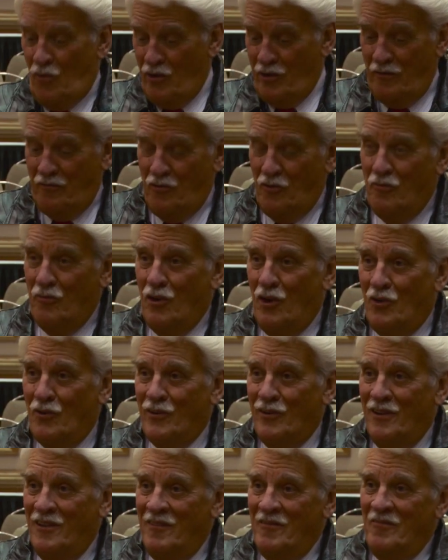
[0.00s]
Werner von
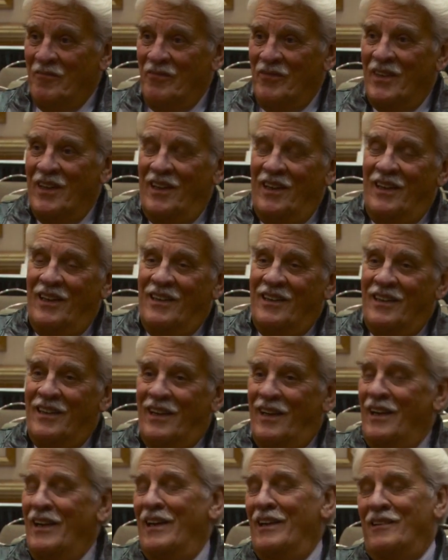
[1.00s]
Braun.
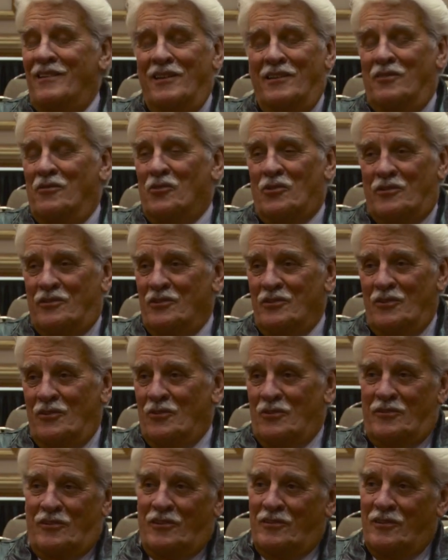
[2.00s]
And this was, you
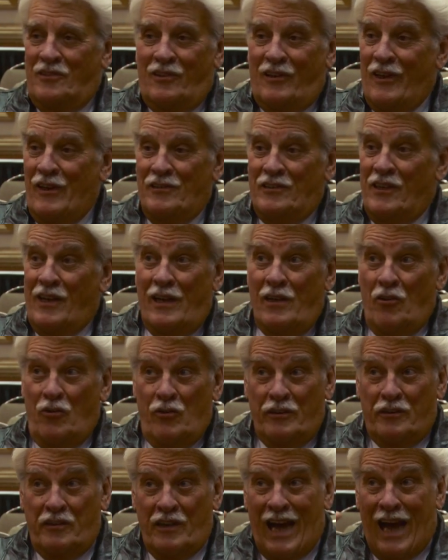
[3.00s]
know, just crazy. I
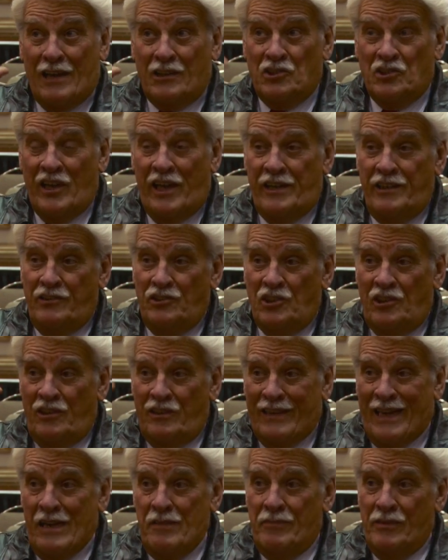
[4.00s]
heard
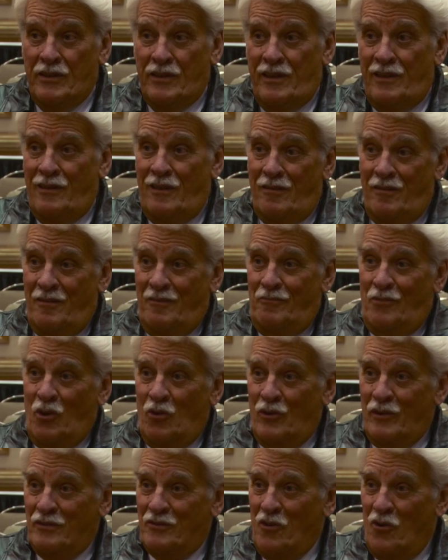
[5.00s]
Archangel Gabriel
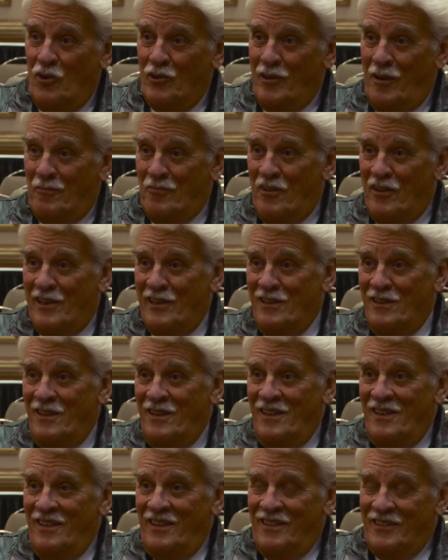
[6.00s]
blow his horn up there,
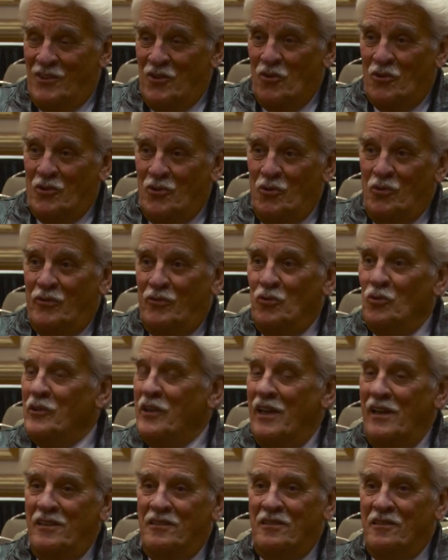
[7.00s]
took two
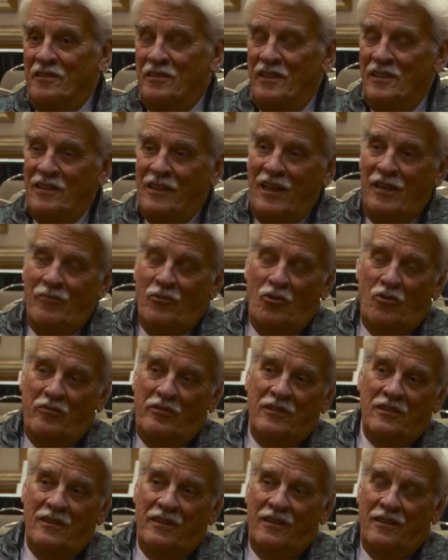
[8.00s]
suitcases and came
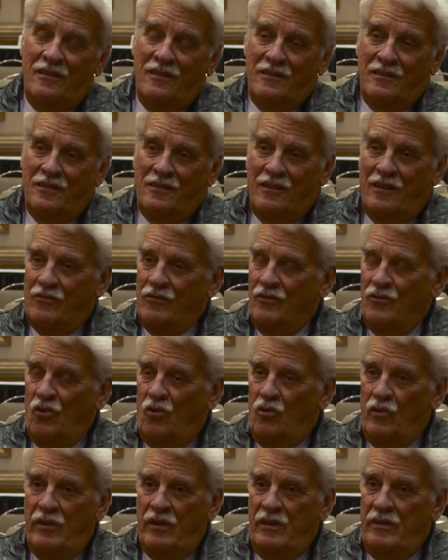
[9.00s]
over, and uh,
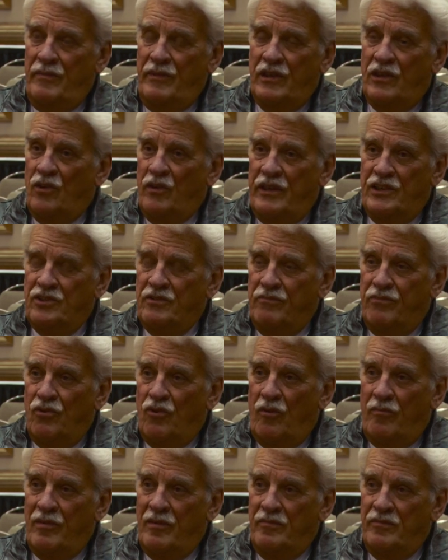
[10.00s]
no immigration
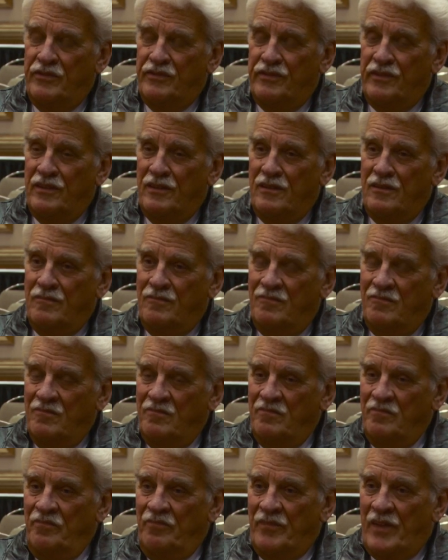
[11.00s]
problems. Uh,
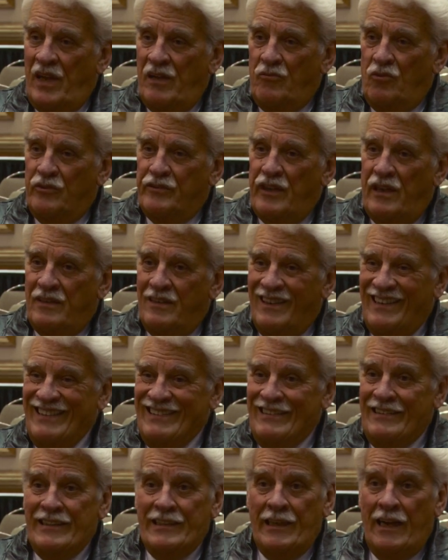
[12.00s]
I was under
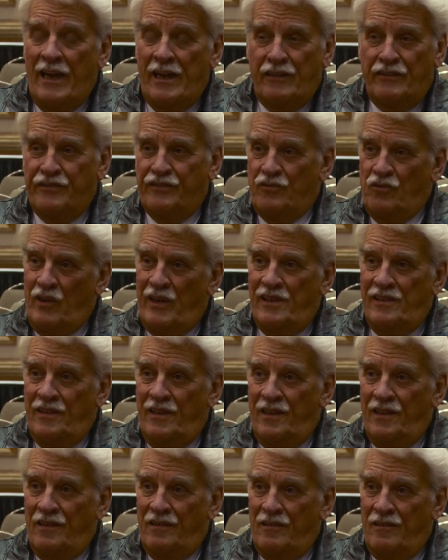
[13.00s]
a DX
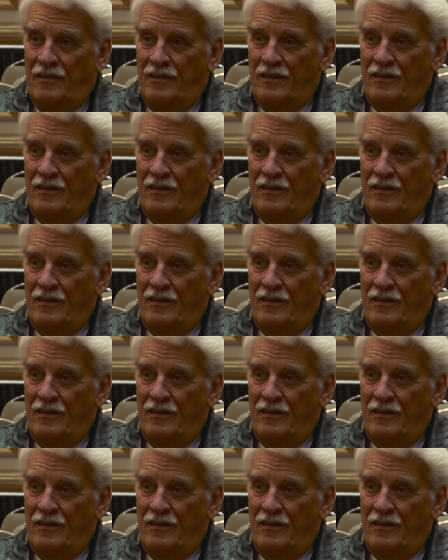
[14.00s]
rating.